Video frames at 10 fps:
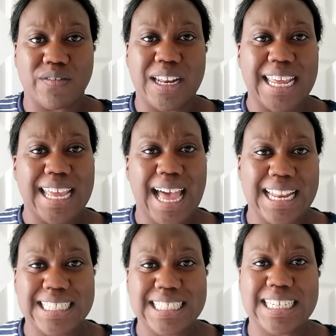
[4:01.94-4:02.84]
of any
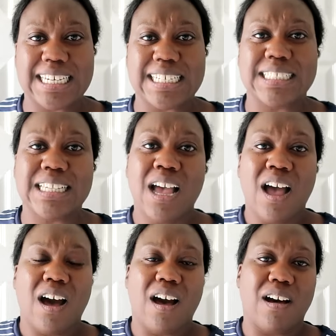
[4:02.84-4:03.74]
calluses,
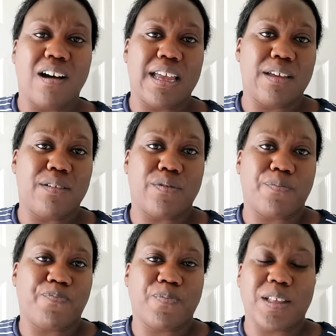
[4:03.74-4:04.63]
I've
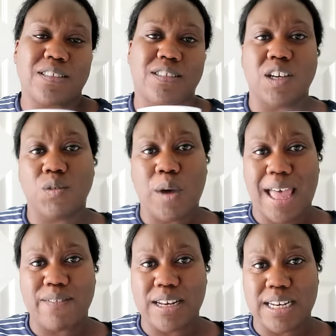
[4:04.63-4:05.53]
done
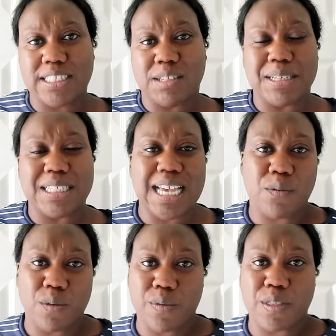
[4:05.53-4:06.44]
whatever needs to be
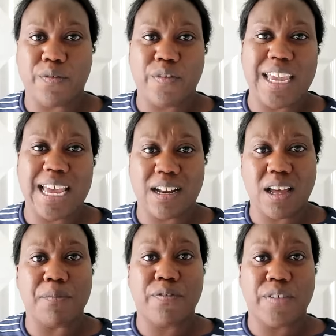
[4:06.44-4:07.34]
dealt with the feet, and
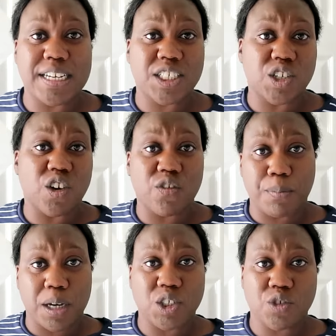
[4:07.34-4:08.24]
I'm finishing off
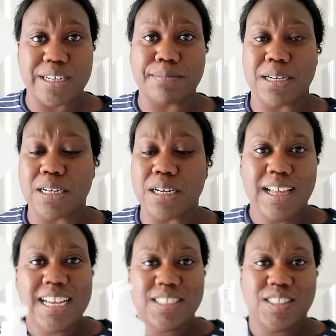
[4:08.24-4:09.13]
my treatment.
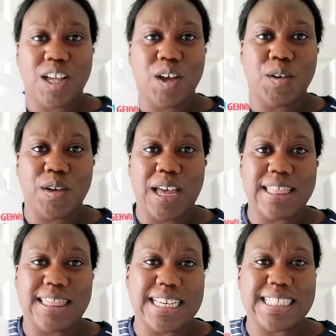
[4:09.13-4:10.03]
So
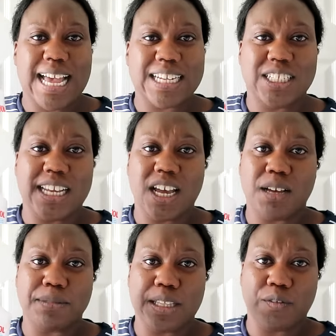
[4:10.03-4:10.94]
this actually
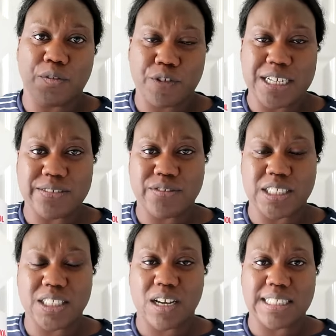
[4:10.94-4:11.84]
comes in three
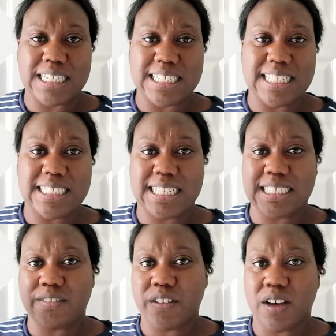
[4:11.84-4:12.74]
different sizes. This
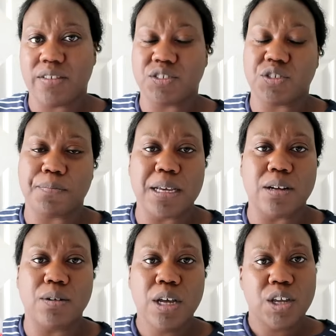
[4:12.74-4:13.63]
is the
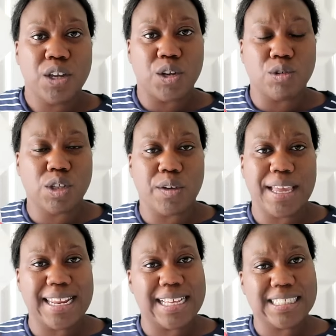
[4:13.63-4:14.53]
500ml. You can also
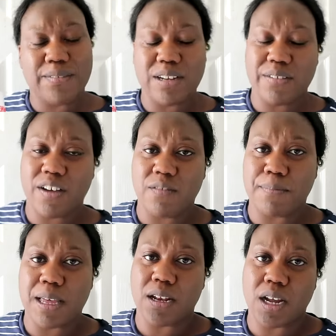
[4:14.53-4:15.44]
get it in
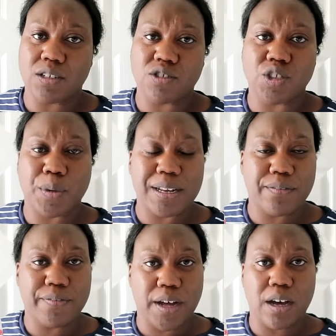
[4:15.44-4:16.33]
75ml and
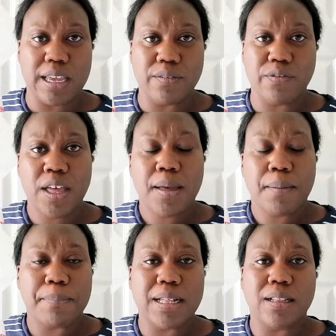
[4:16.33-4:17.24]

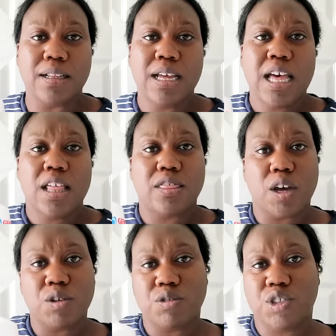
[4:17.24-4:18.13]
125ml.
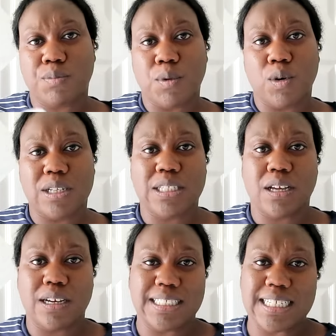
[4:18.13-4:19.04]
Those smaller
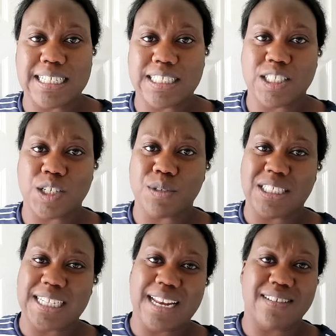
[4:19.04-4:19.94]
sizes you
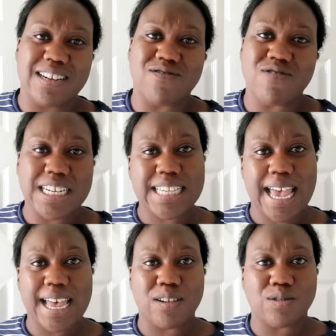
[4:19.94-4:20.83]
would generally
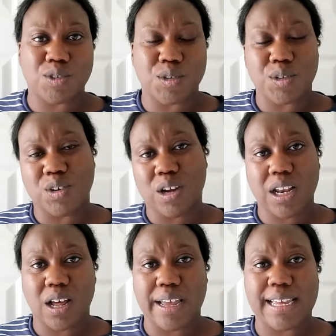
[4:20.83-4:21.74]
retail to your
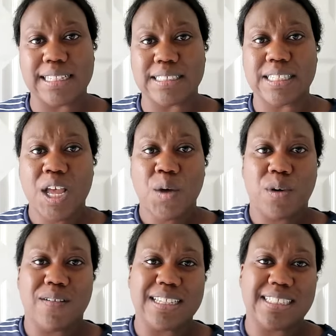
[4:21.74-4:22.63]
clients,
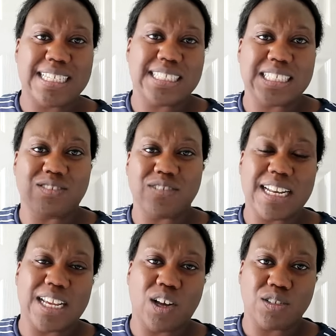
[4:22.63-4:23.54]
whereas this is
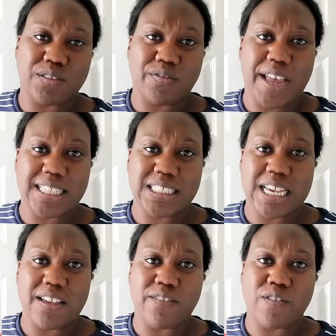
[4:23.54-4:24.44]
really cost
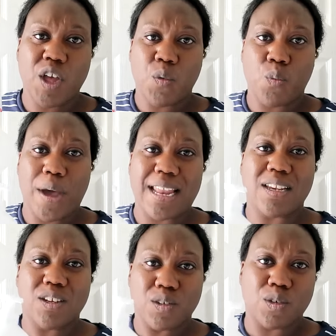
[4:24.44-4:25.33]
effective
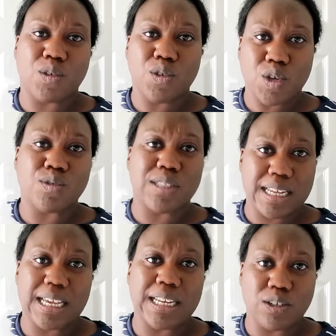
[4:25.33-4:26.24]
when you're using
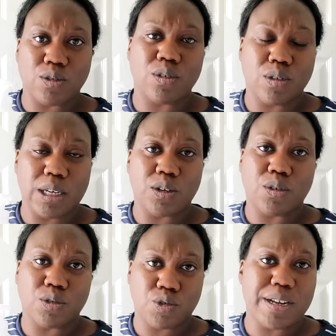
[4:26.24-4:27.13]
it in
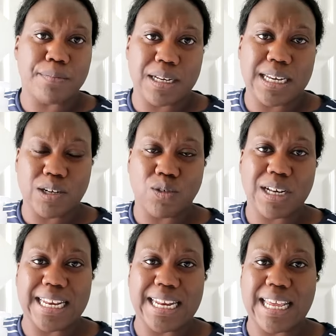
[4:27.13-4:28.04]
your treatment in your
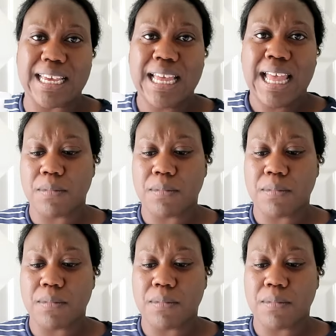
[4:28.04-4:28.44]
clinic.